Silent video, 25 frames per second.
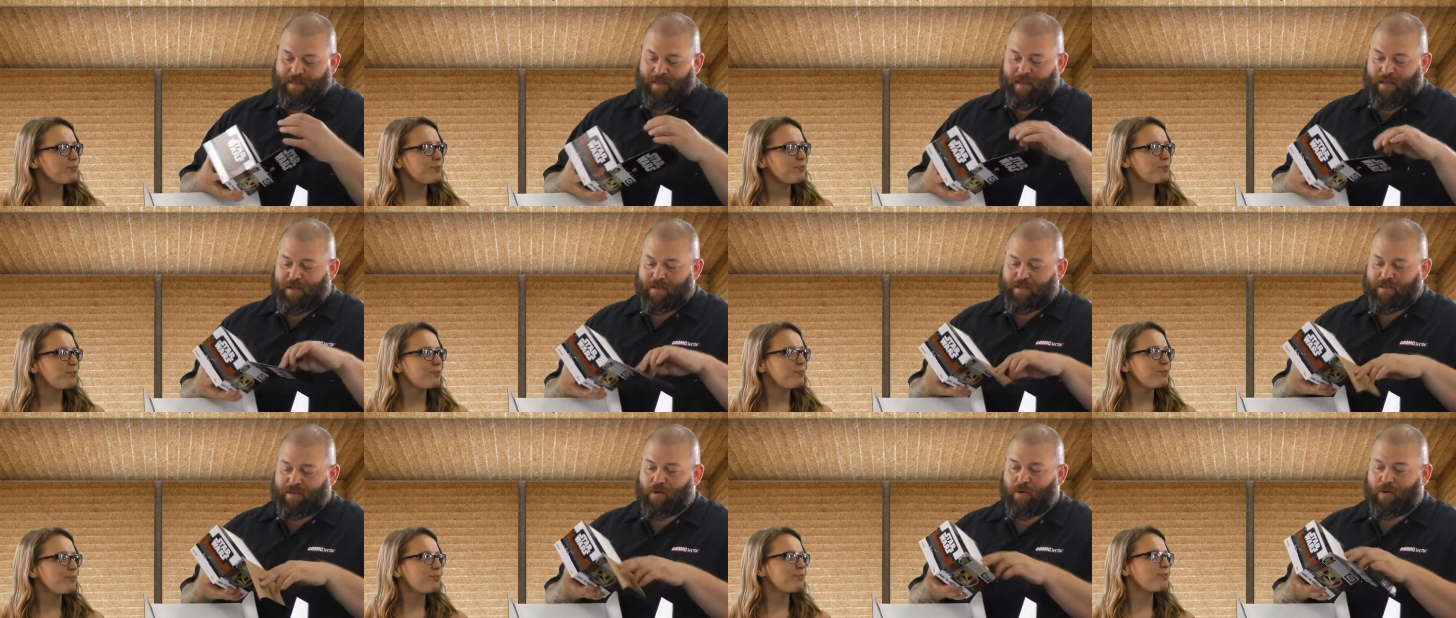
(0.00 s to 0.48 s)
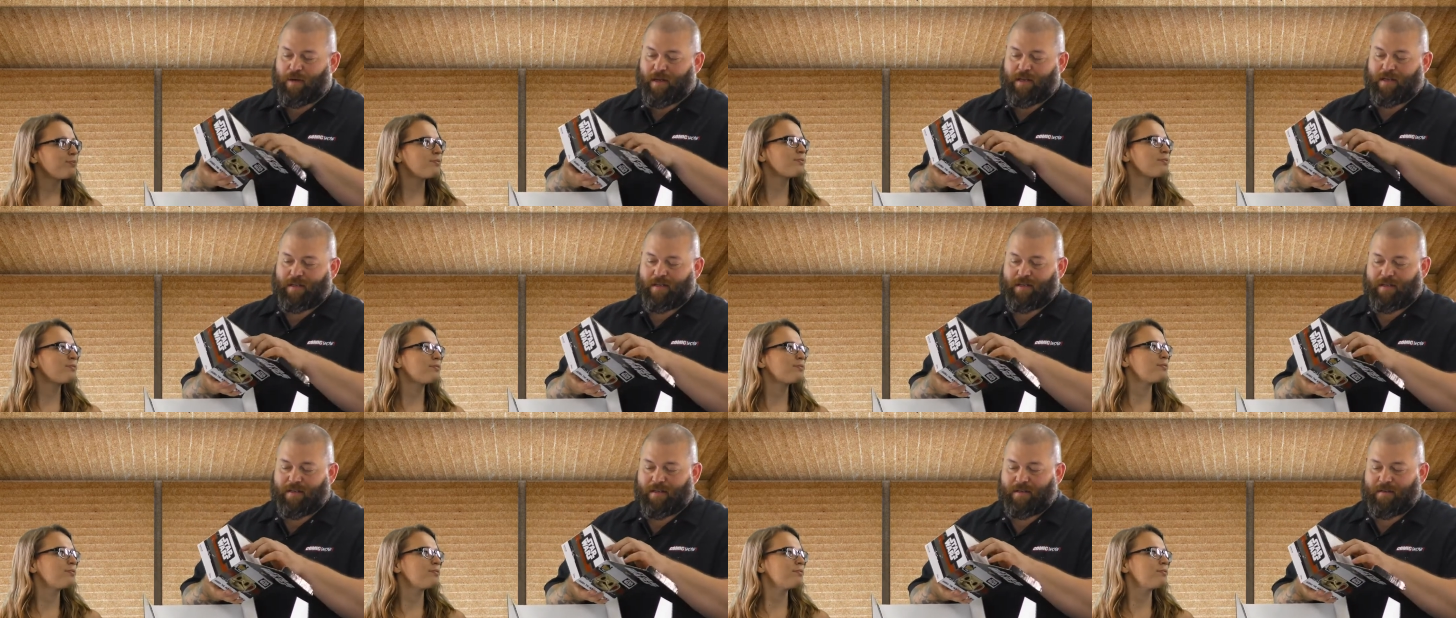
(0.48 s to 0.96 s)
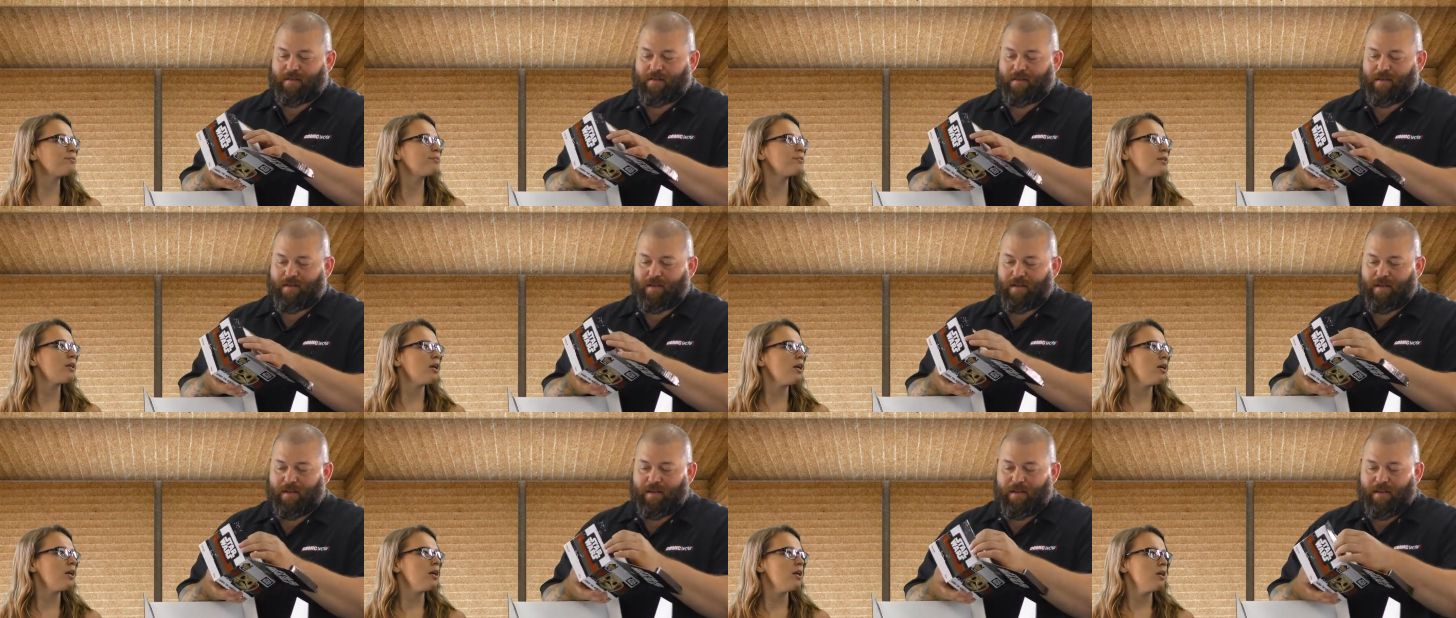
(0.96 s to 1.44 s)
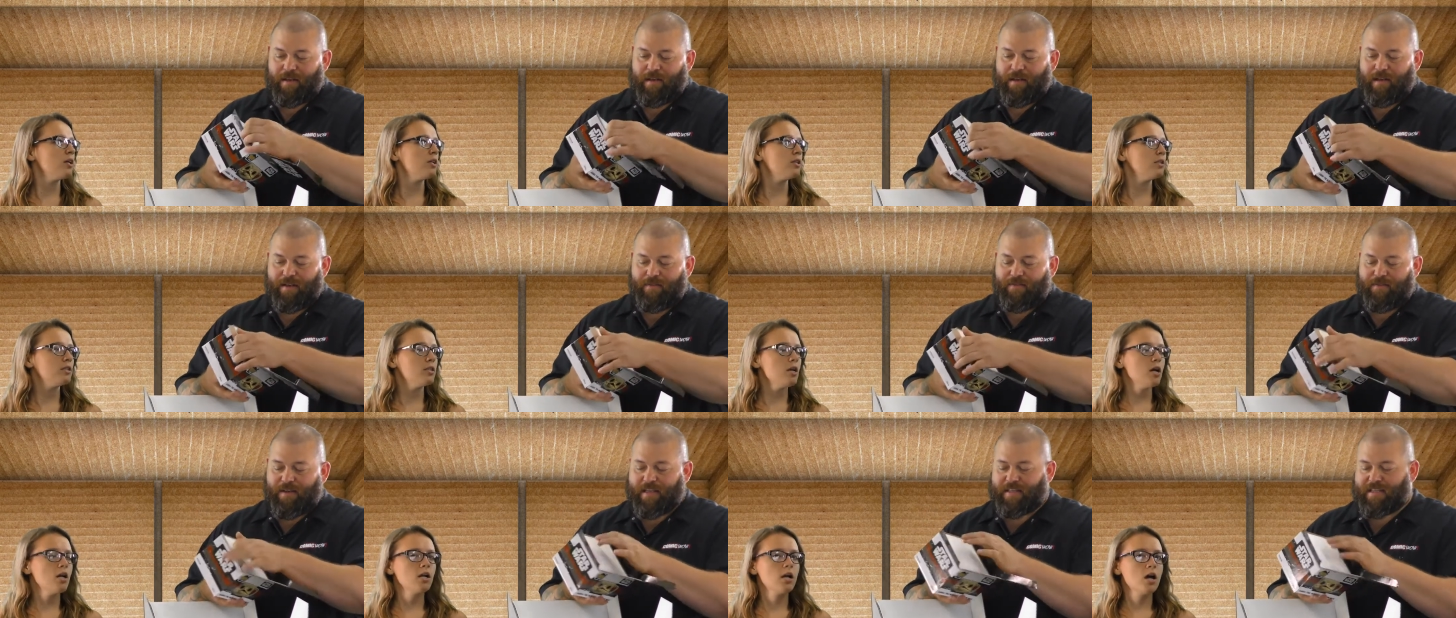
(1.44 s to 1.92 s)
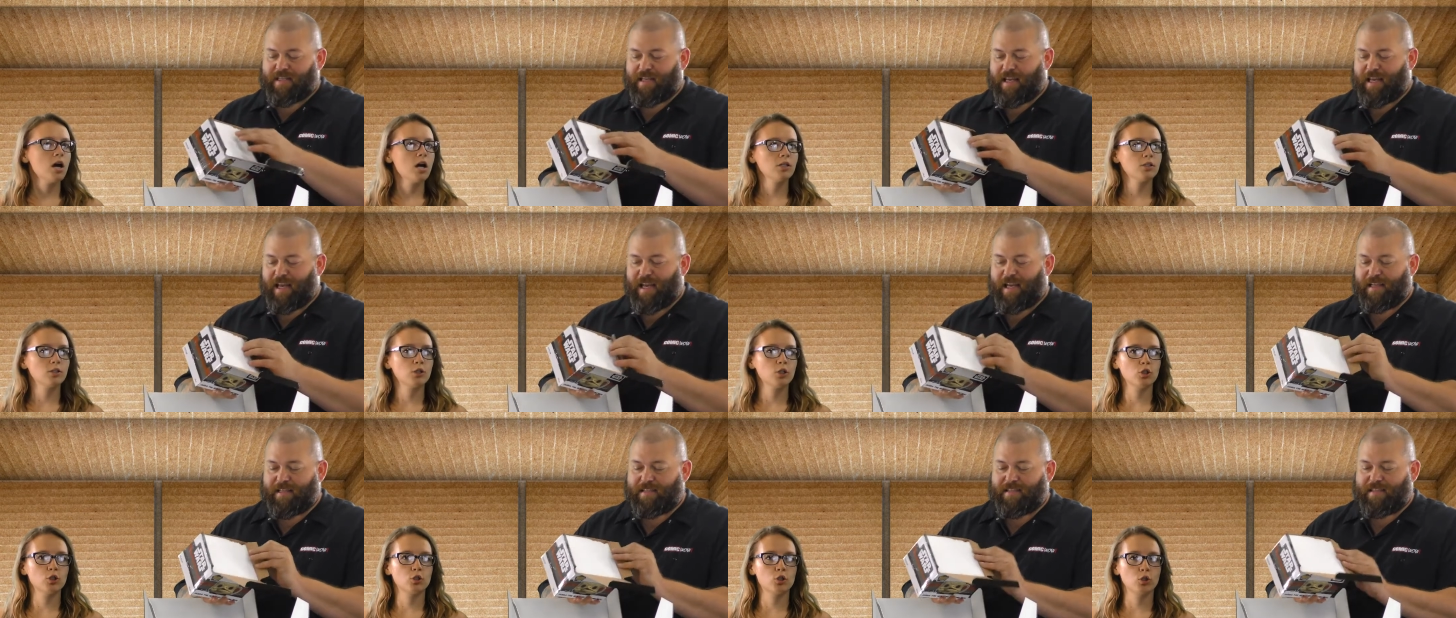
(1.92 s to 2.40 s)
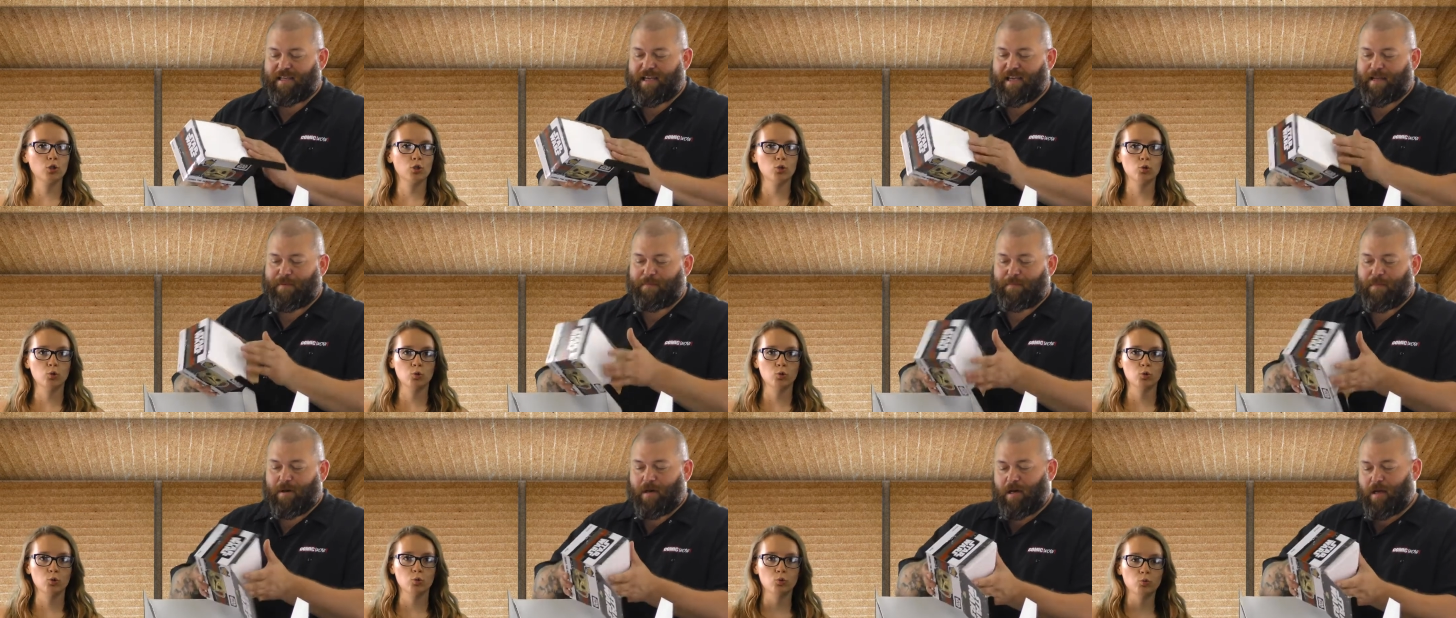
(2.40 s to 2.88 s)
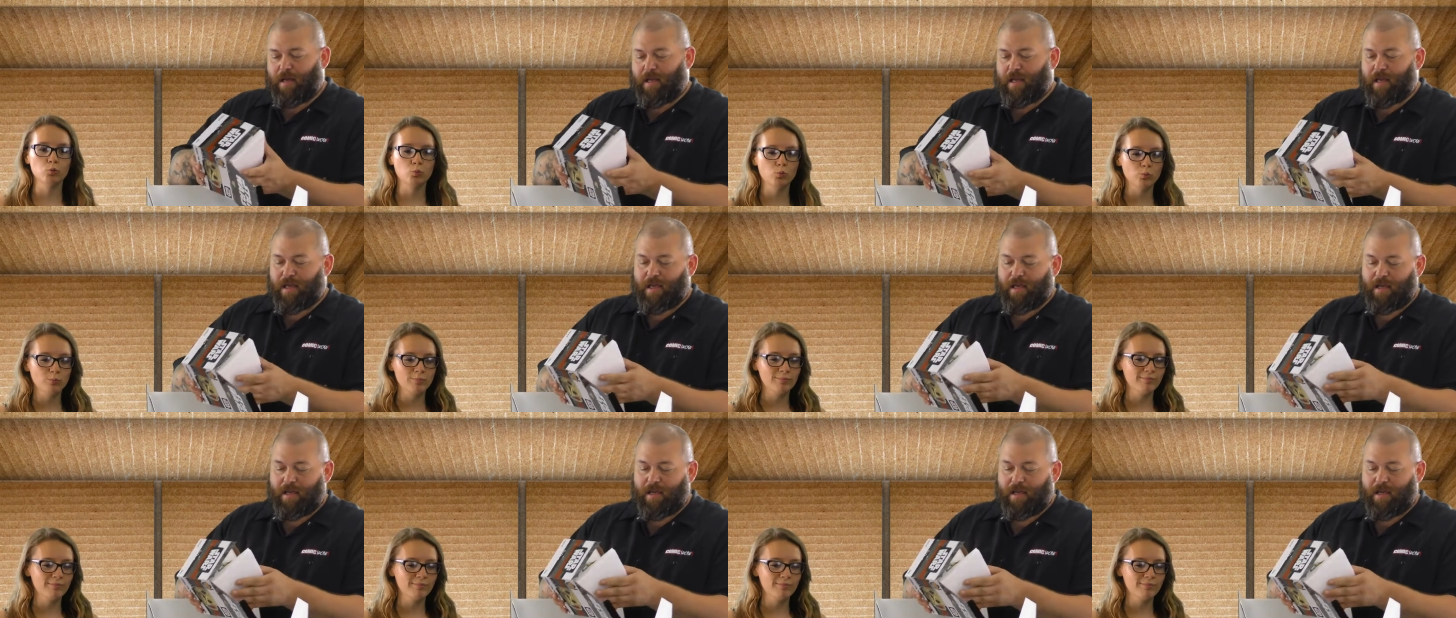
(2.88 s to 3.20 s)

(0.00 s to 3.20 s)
Speaker 1: Let's, go ahead and investigate said mug.